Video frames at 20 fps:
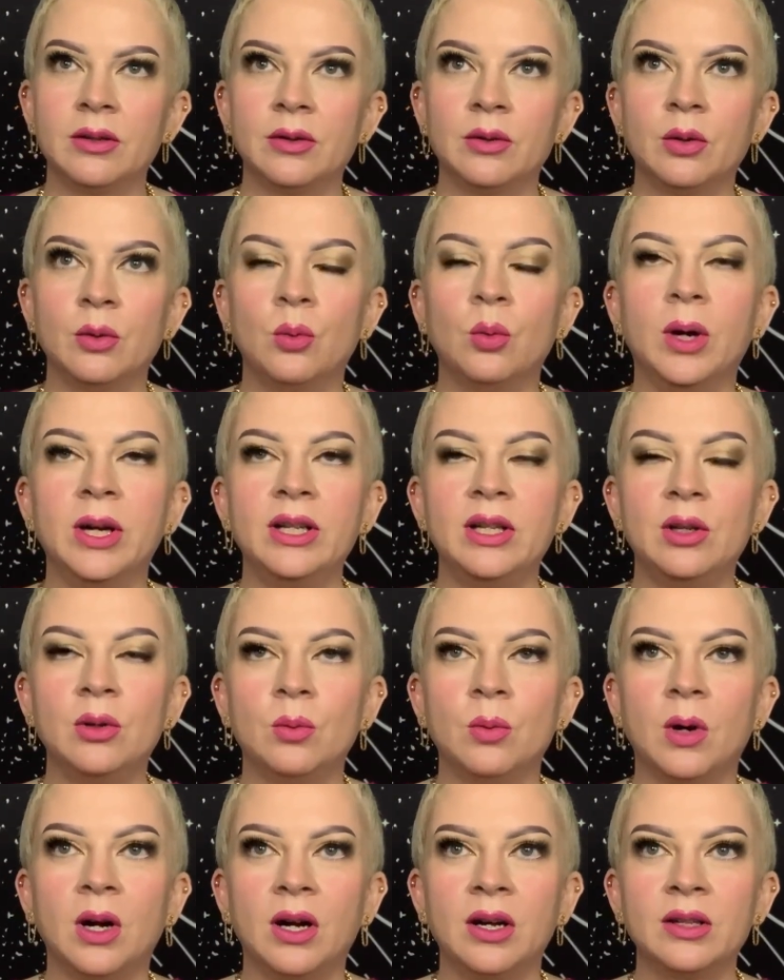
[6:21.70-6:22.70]
what you
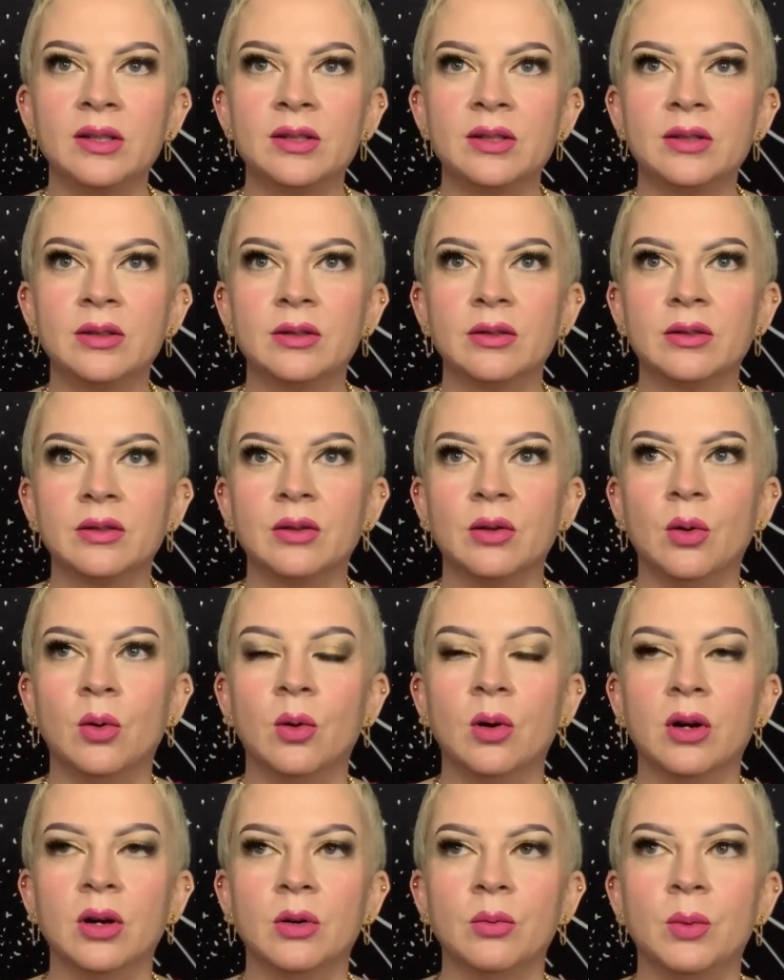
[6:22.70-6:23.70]
want
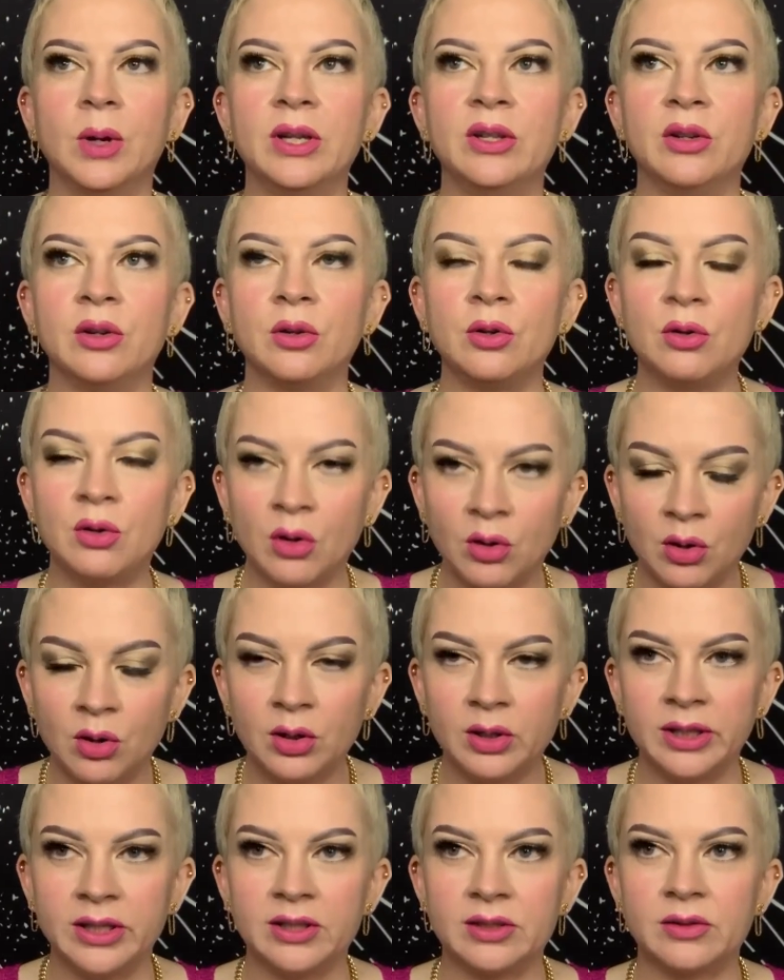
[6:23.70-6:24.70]
or what your
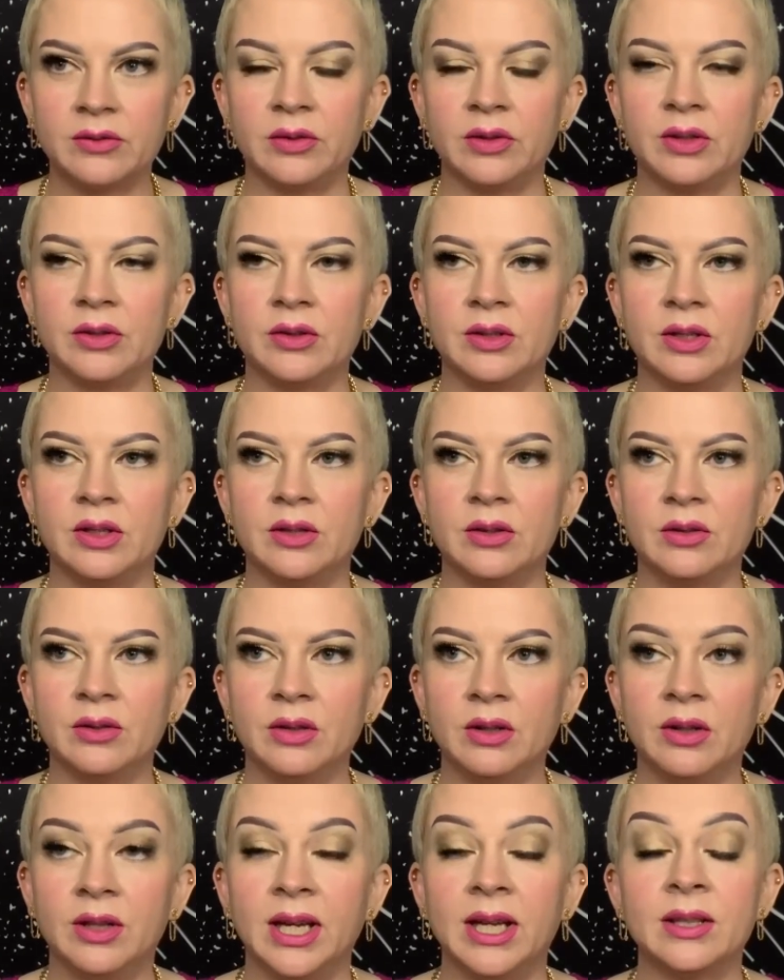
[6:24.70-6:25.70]
goal is for the situation,
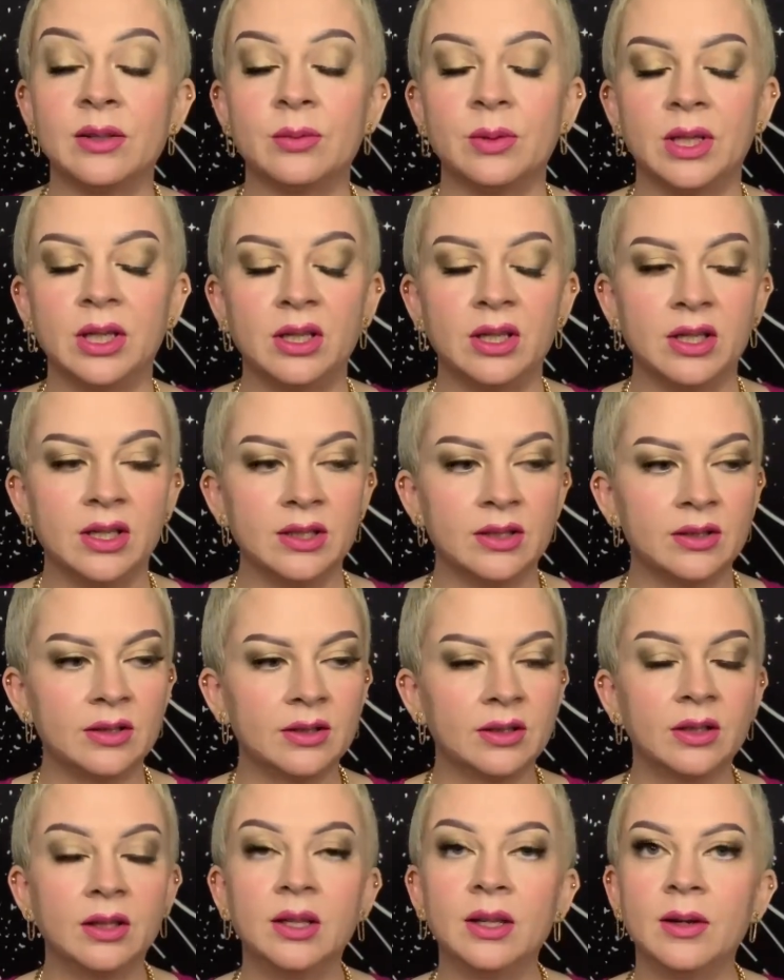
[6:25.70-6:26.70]
that's what it is.
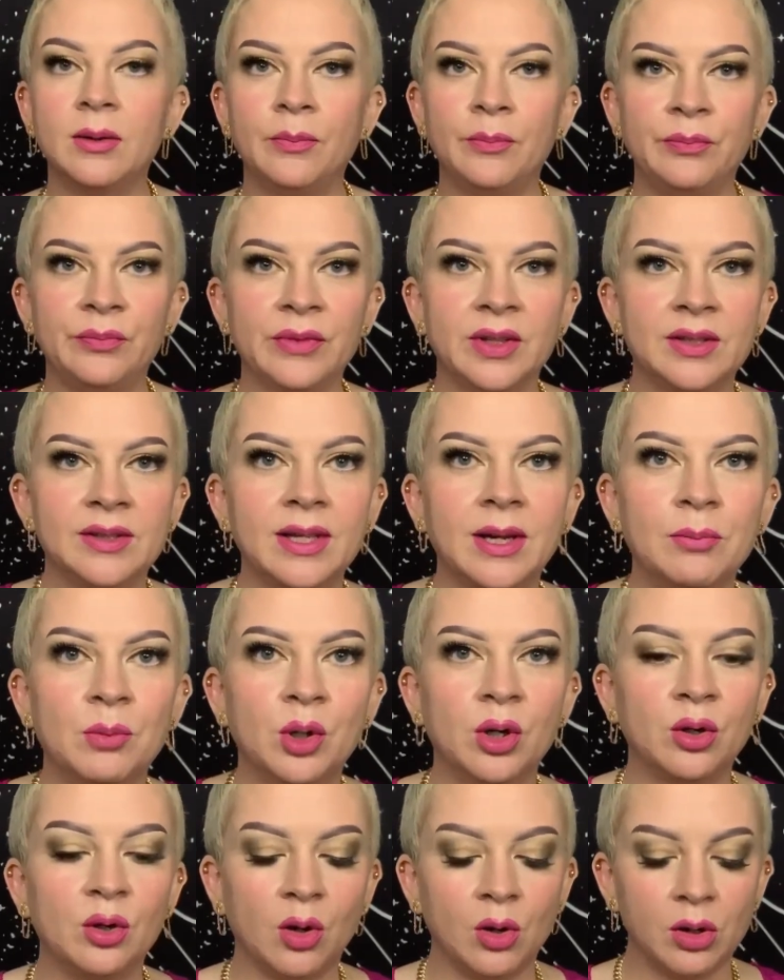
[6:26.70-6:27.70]
Set
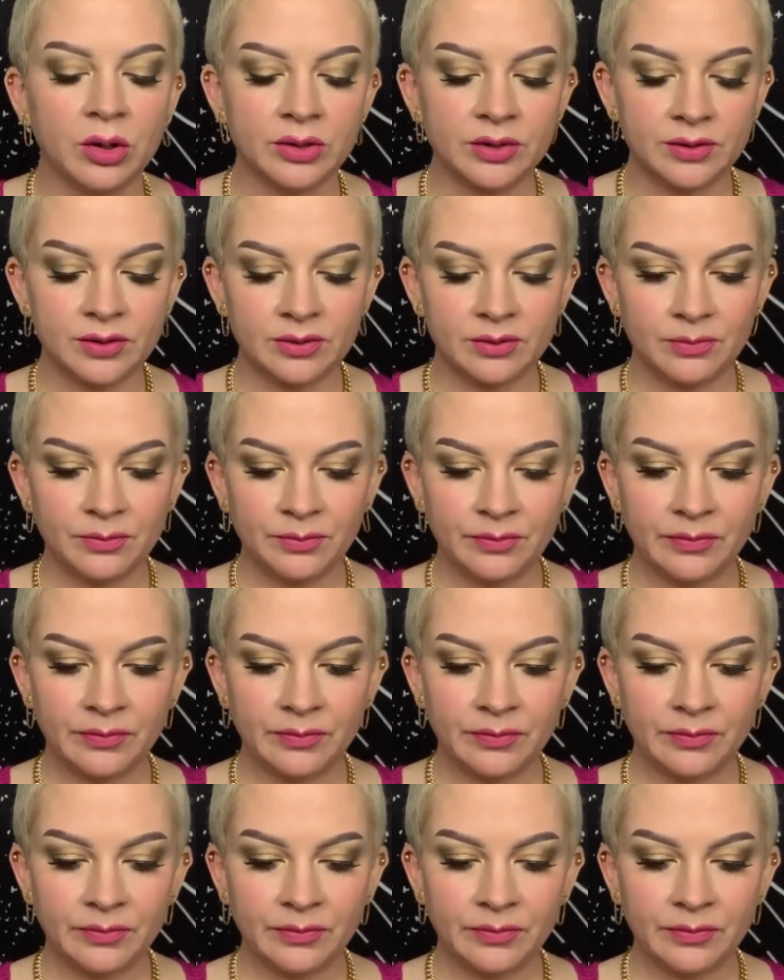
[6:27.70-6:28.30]
more goals.